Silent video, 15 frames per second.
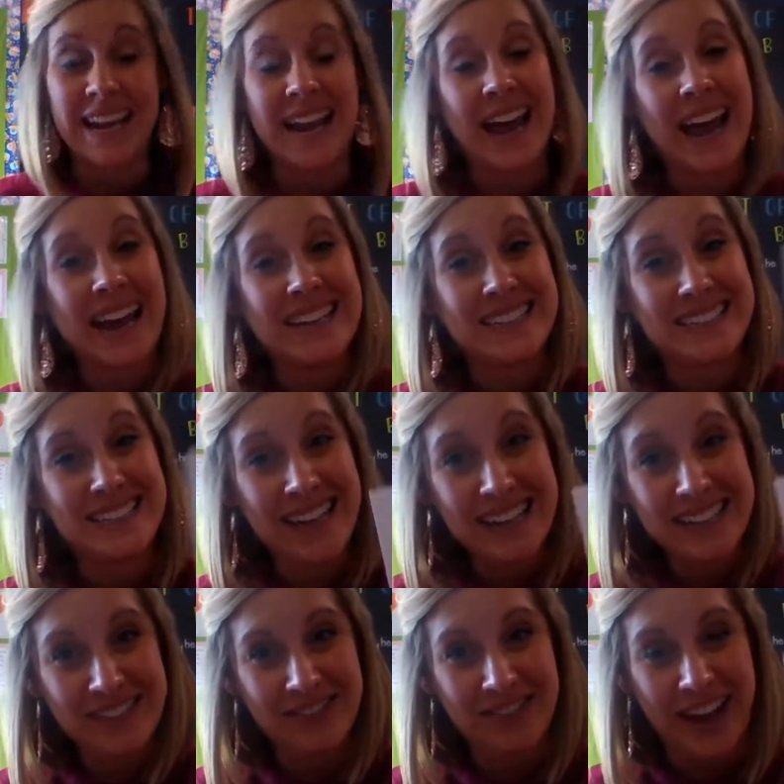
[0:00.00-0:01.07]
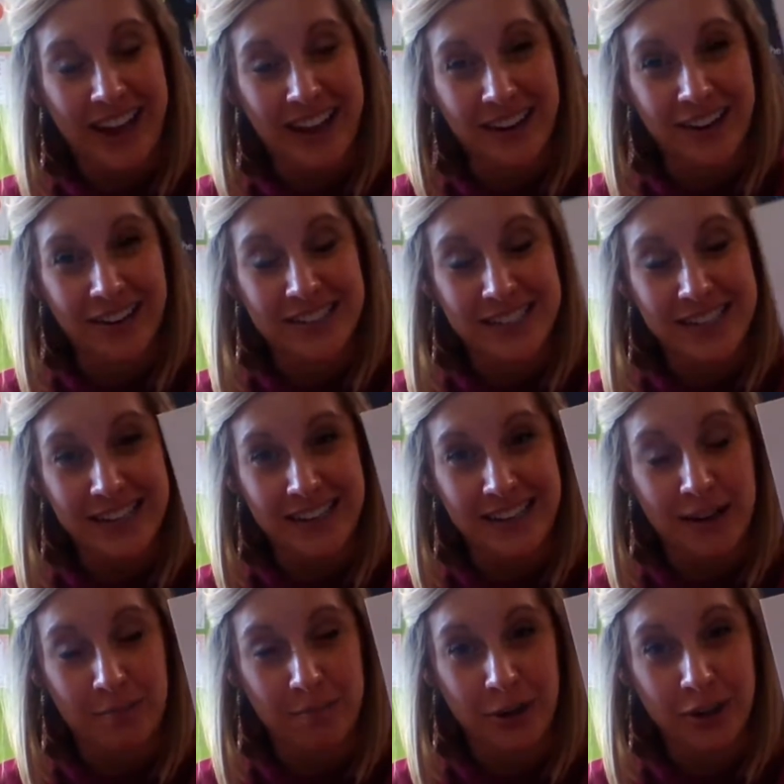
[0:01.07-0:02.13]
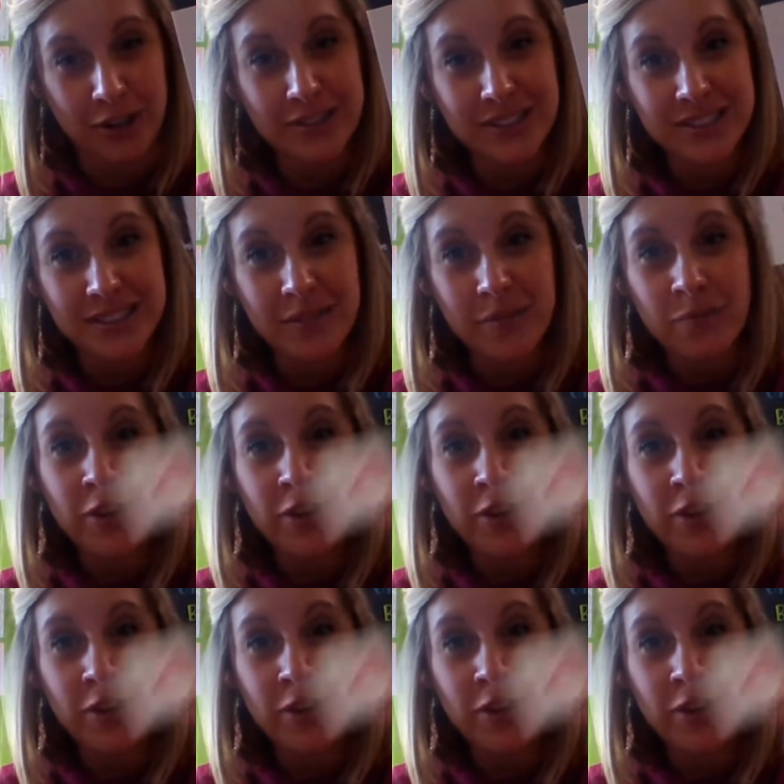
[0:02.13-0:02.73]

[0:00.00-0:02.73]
identifying our teen numbers.